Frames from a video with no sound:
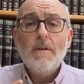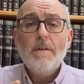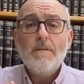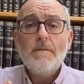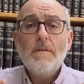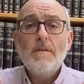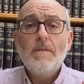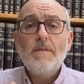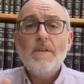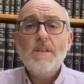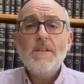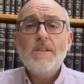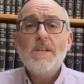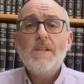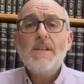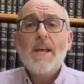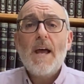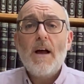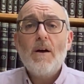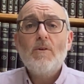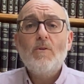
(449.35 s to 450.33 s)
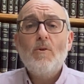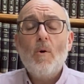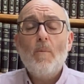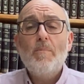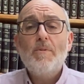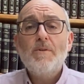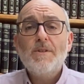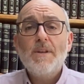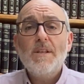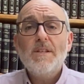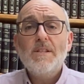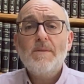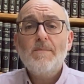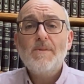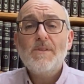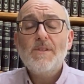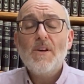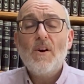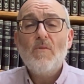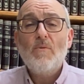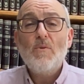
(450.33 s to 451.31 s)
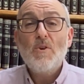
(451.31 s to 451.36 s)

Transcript: that this is how God presents himself.